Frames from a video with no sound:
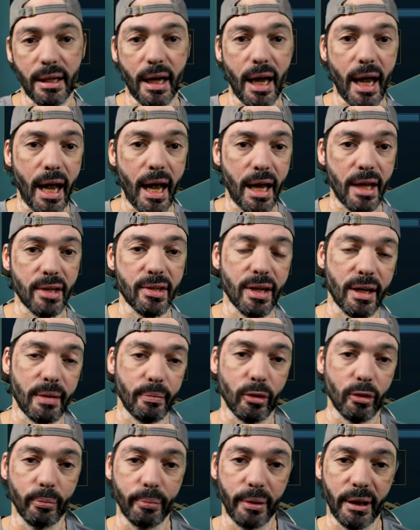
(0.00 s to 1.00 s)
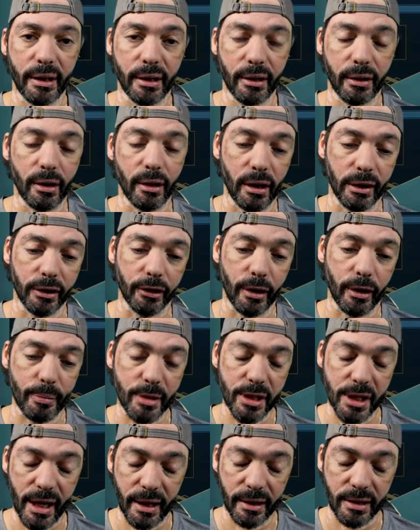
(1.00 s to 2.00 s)
as I'm completing other
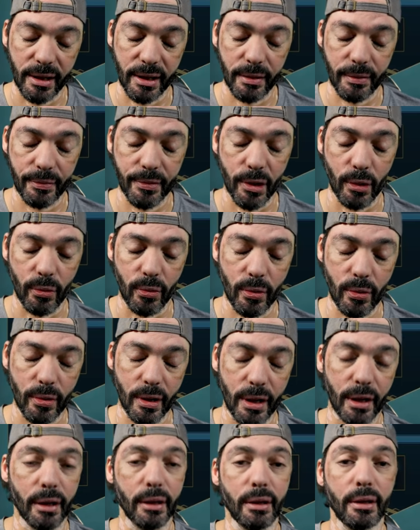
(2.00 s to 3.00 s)
objectives or,